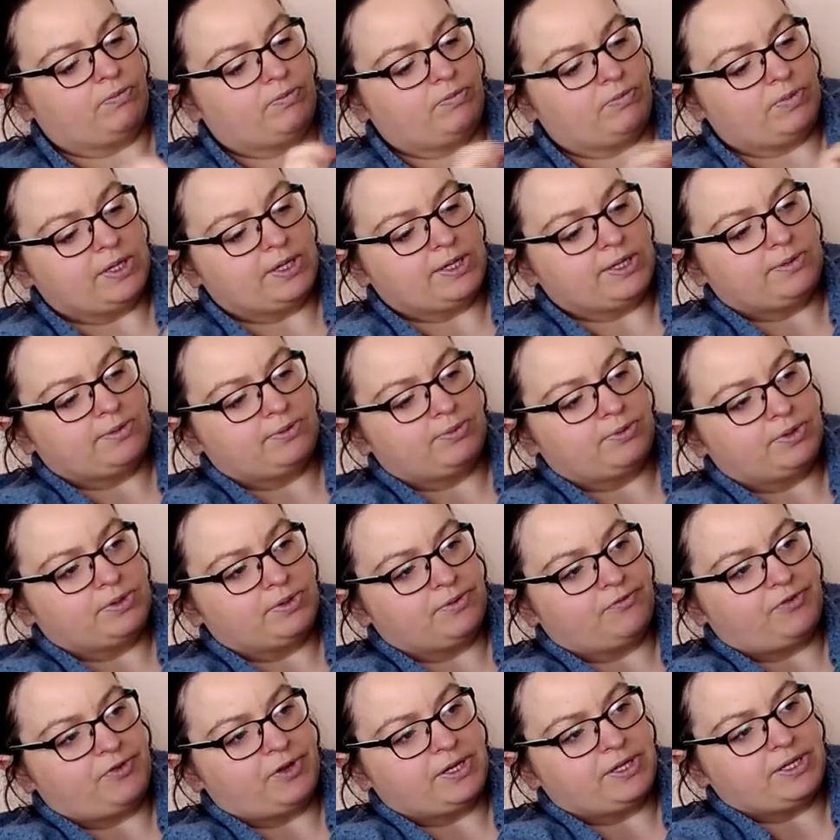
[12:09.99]
this would
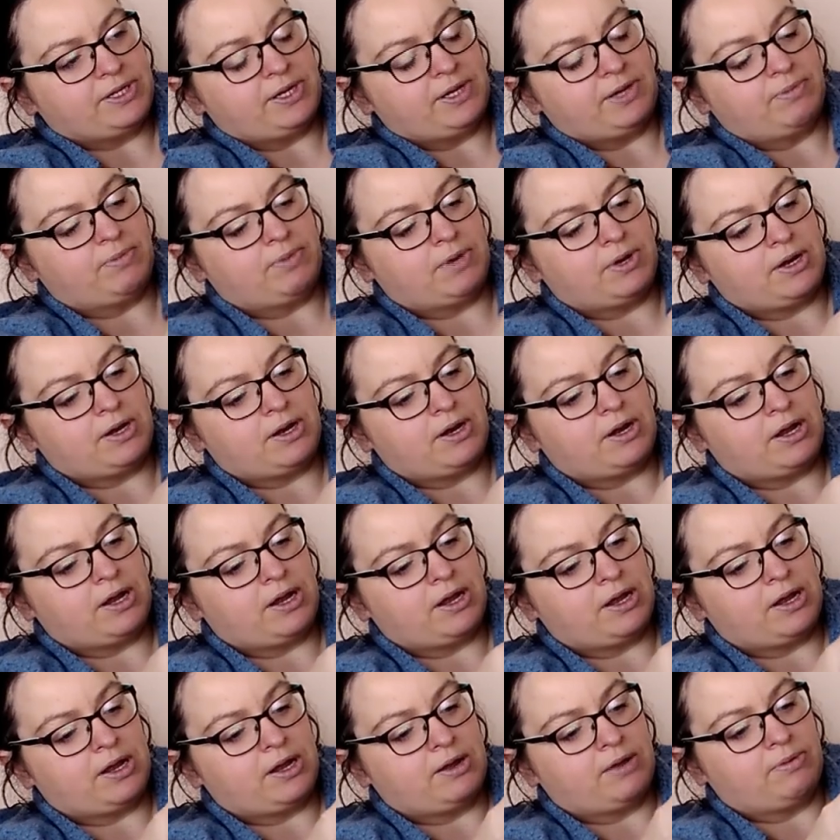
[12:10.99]
fit him
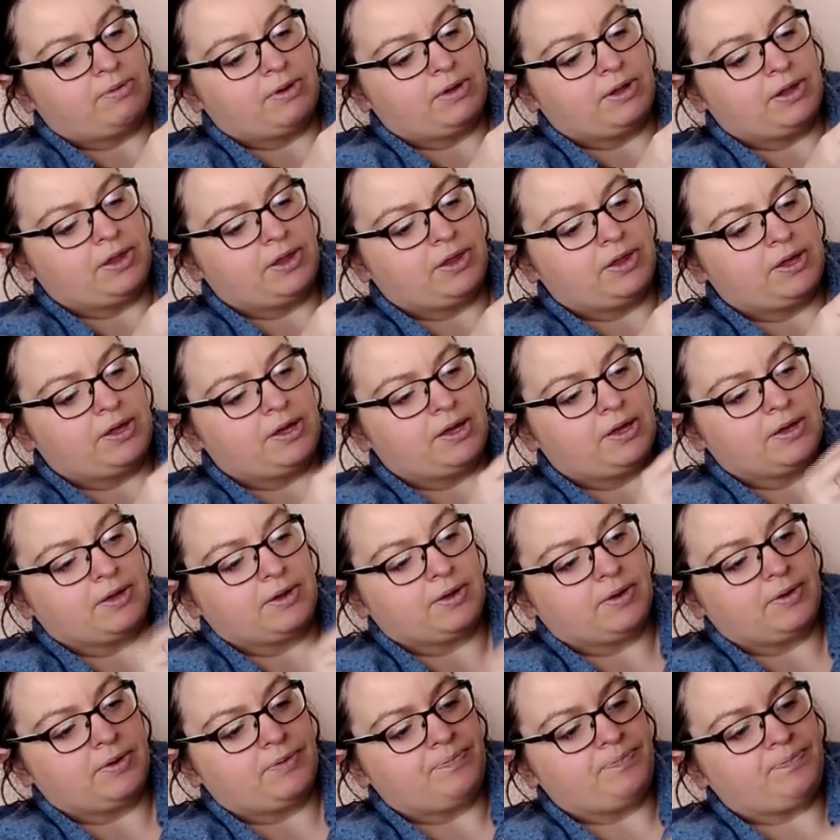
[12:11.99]
now, I
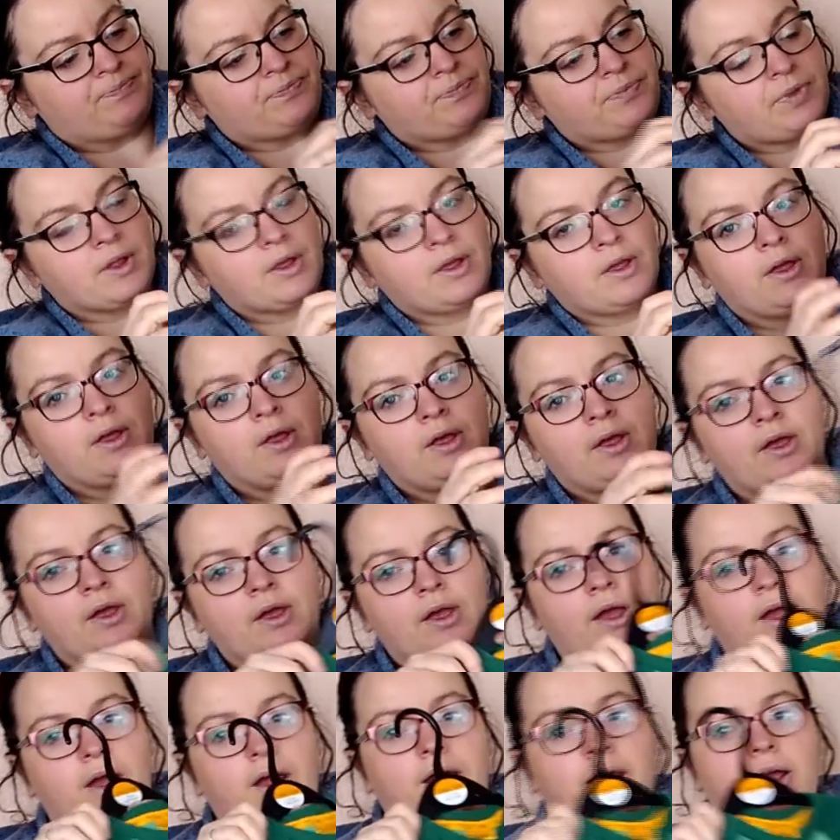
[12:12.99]
think.
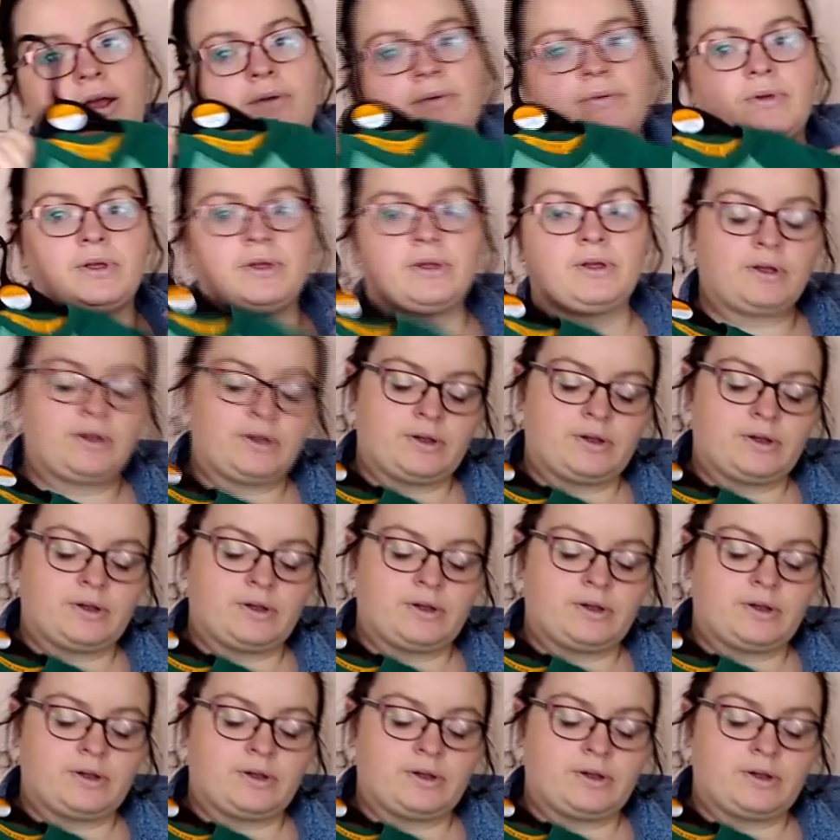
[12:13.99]
Um,